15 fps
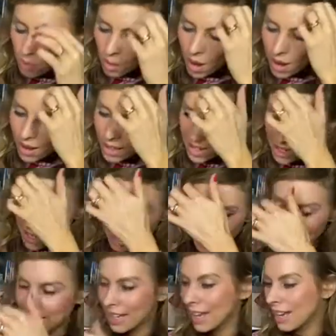personally
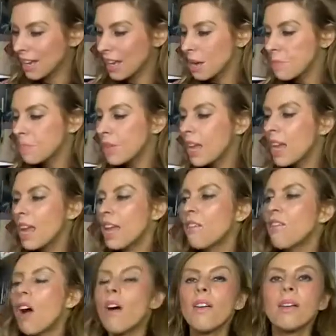think if
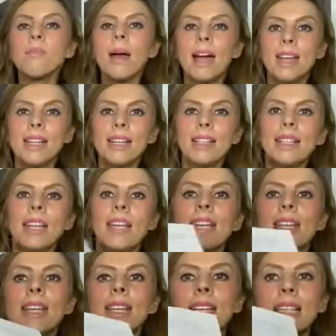I made
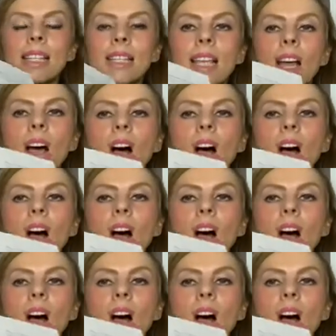these,